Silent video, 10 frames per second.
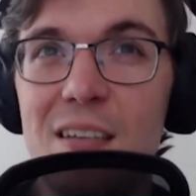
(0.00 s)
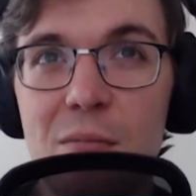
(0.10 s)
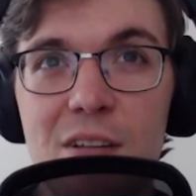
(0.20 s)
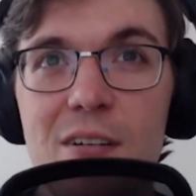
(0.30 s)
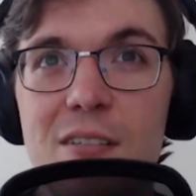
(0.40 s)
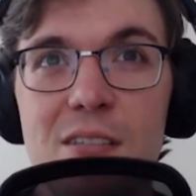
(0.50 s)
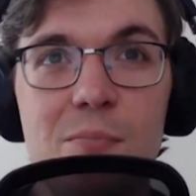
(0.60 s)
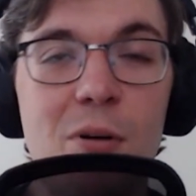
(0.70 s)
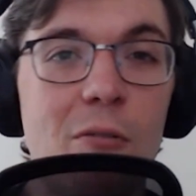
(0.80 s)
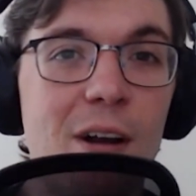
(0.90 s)
similar
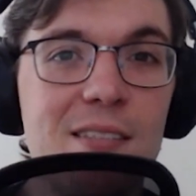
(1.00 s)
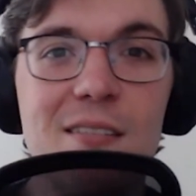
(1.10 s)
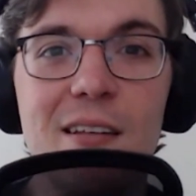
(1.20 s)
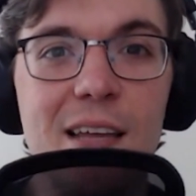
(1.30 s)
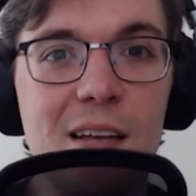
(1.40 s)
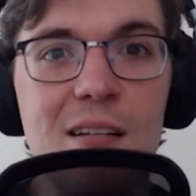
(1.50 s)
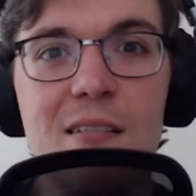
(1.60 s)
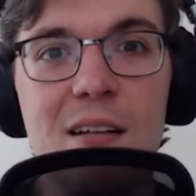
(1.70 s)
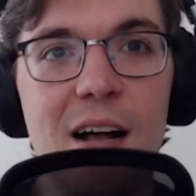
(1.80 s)
to pro wrestling.